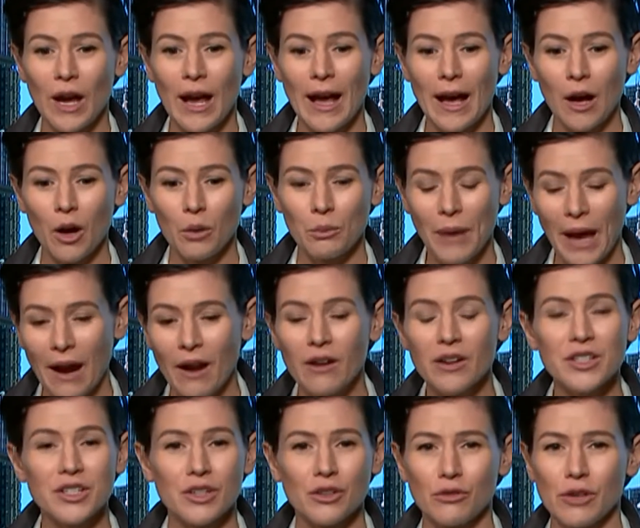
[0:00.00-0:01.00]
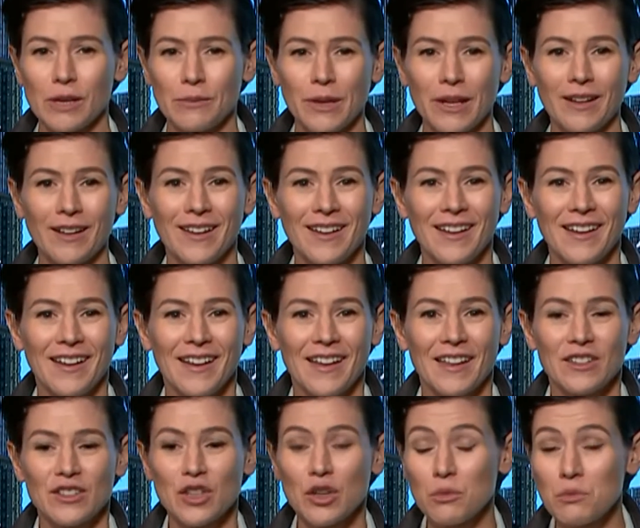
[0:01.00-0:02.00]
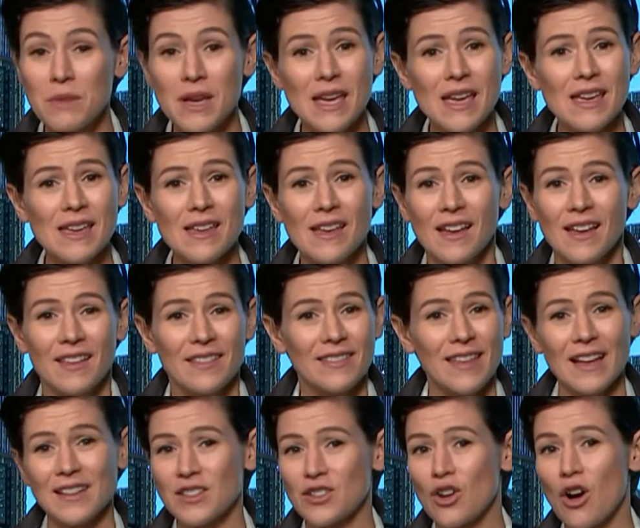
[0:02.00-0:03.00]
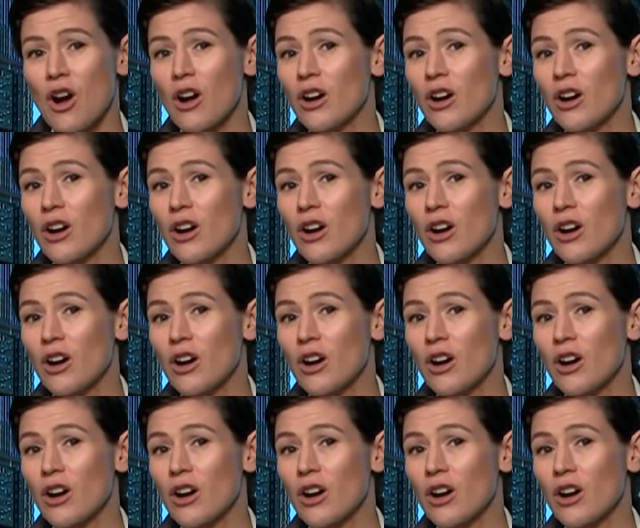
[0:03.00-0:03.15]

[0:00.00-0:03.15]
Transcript: our Paris Agreement. To me, that's not